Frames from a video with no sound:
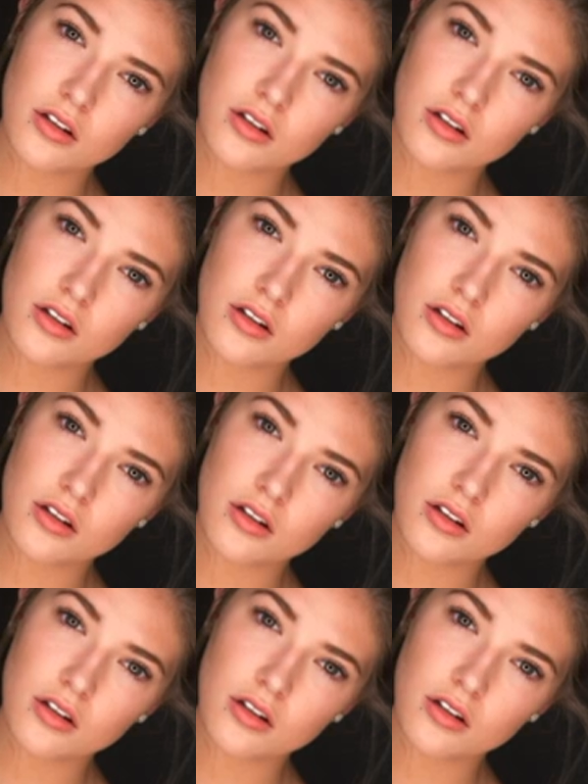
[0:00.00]

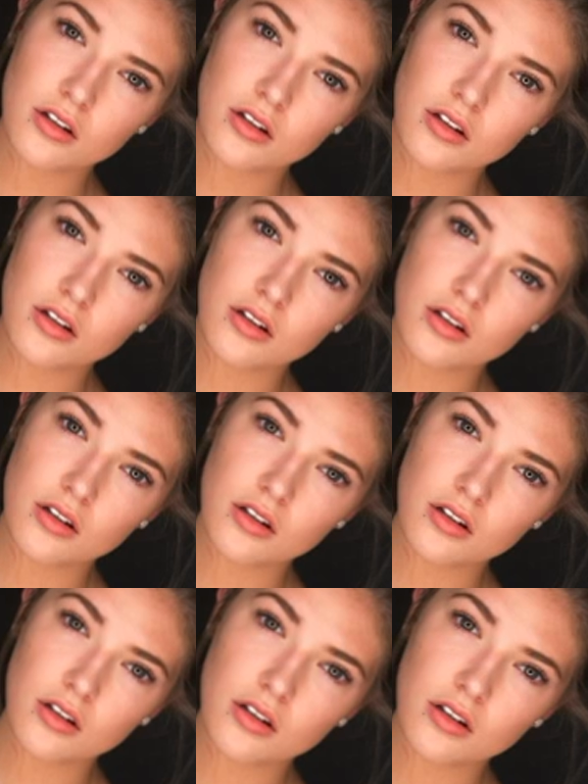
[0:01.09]

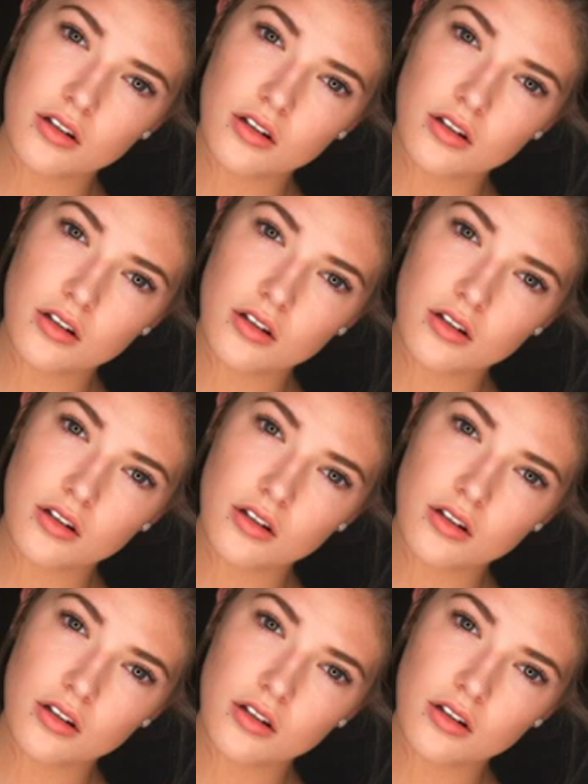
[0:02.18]

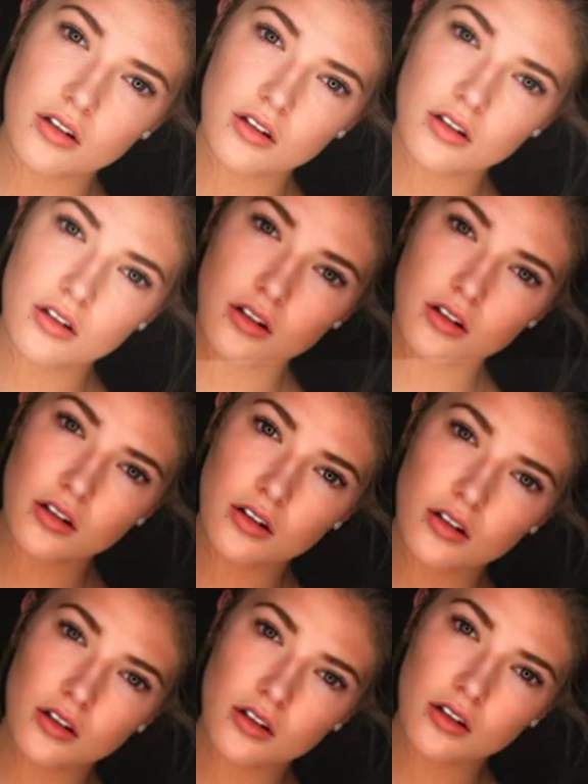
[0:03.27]

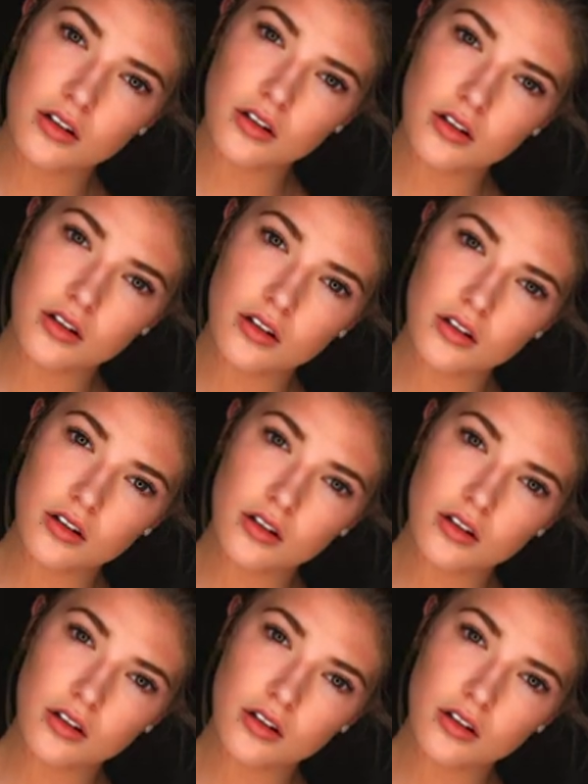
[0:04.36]

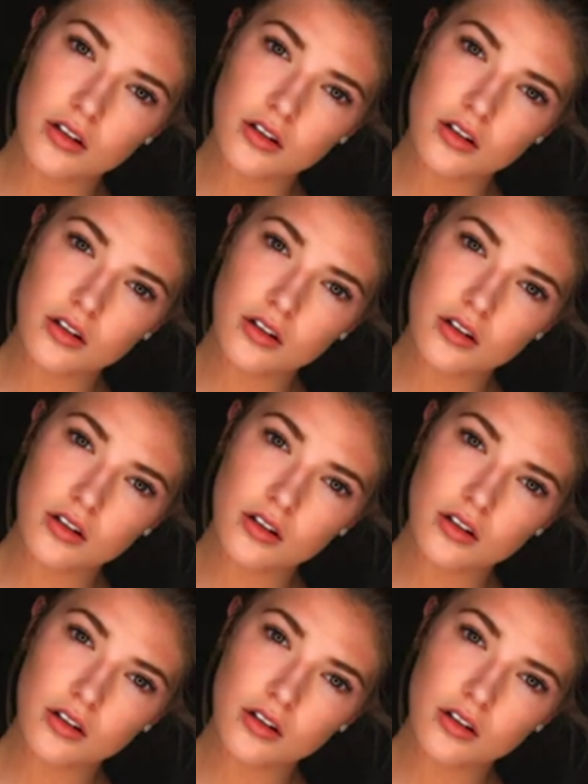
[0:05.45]
Nobody speaks.